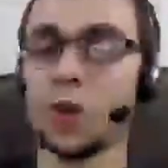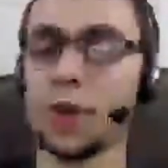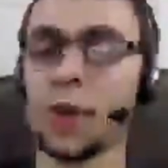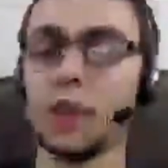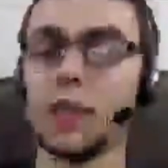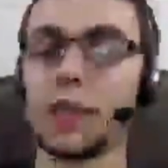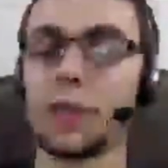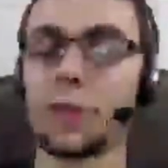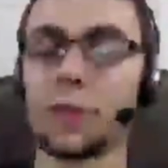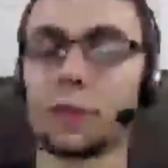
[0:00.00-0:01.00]
and
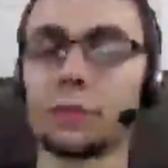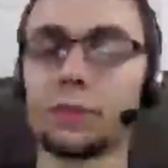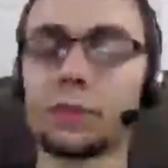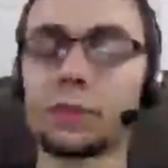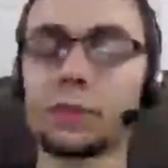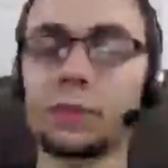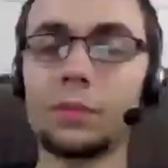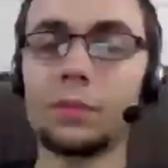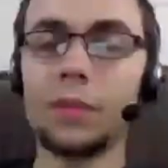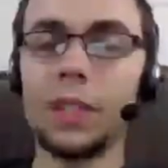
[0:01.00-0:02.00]
Leif.
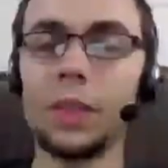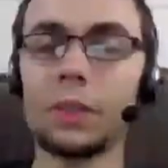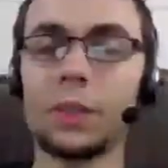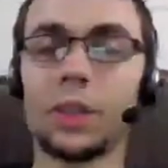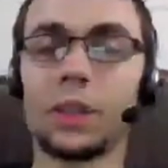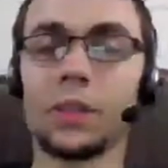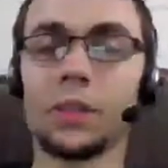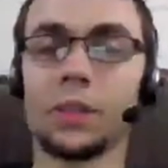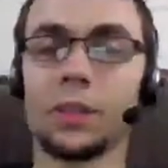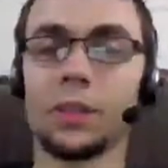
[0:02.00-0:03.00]
Interesting.
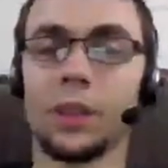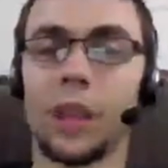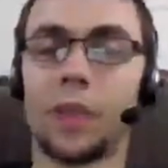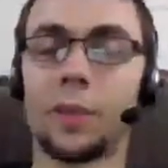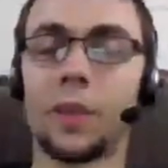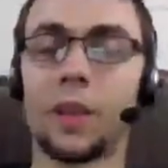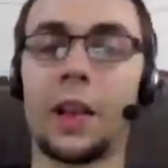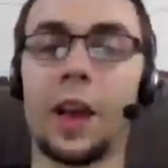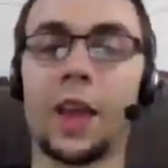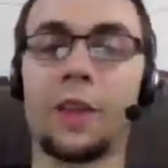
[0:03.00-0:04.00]
I'll never played either.
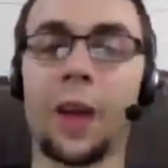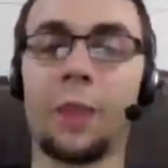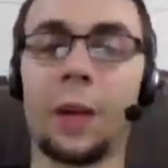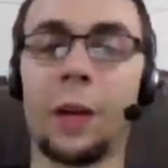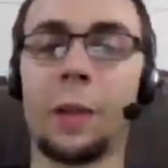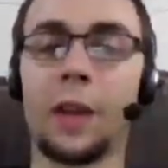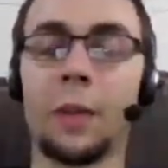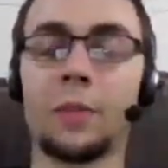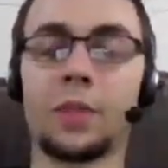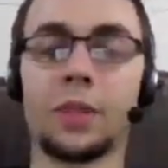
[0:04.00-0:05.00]
I have not played either of the
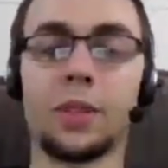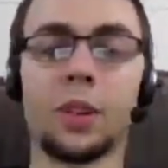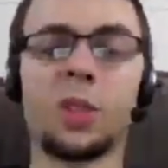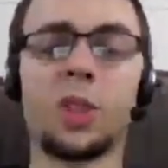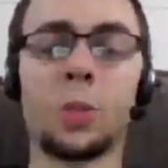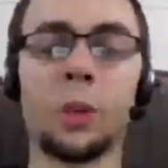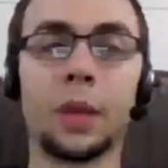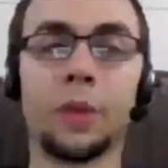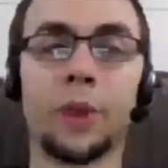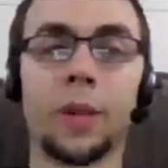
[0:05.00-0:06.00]
games those two people
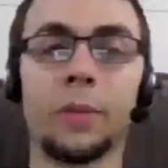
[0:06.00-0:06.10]
are from.